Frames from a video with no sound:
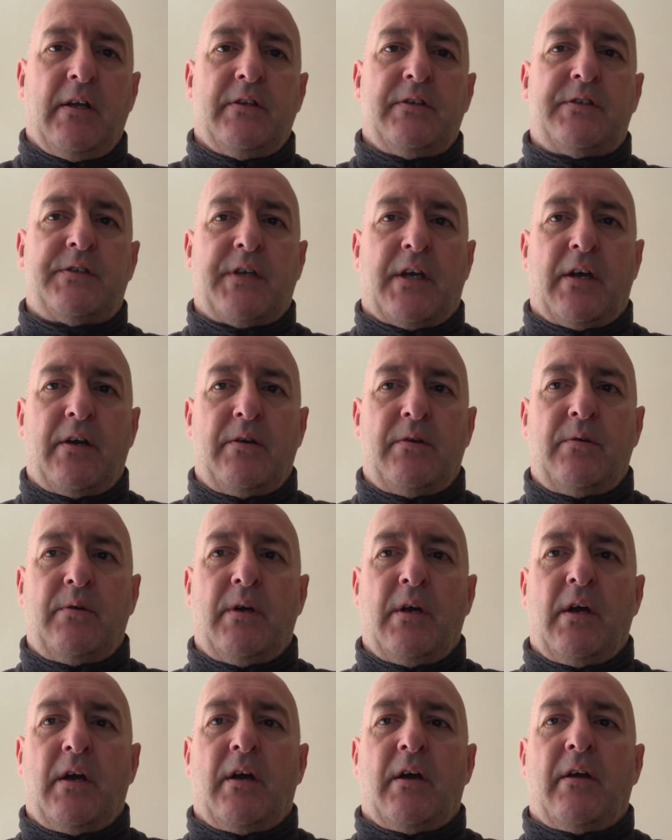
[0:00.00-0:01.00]

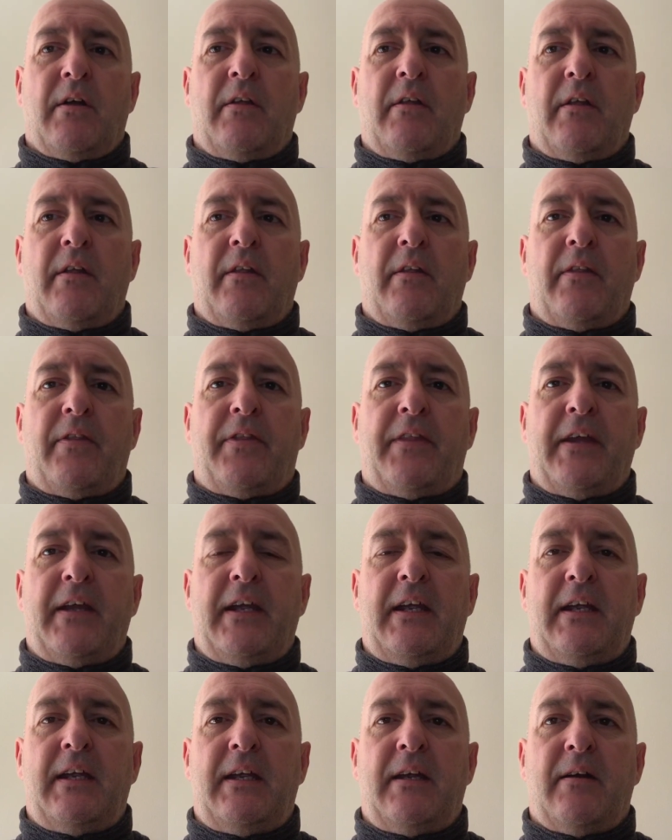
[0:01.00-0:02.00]
So
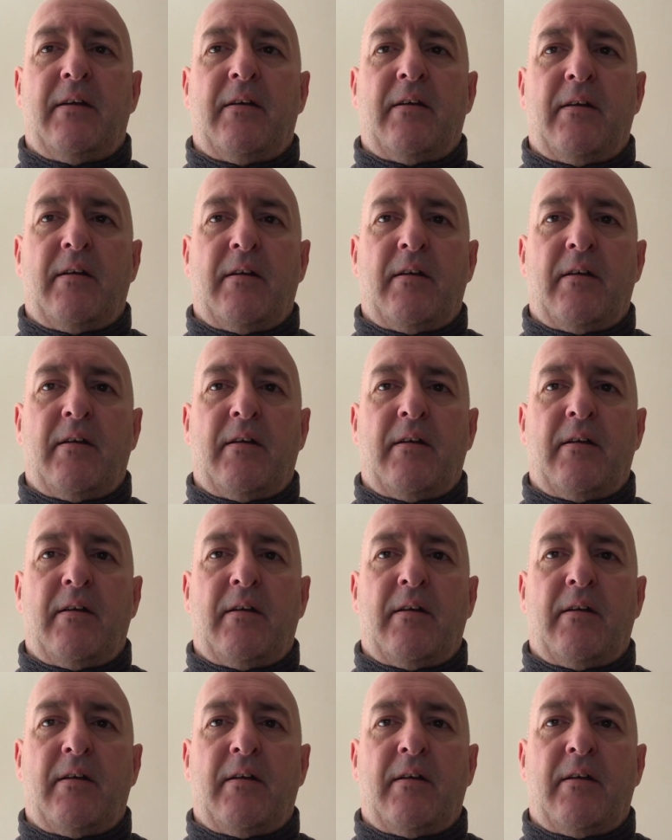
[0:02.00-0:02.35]
the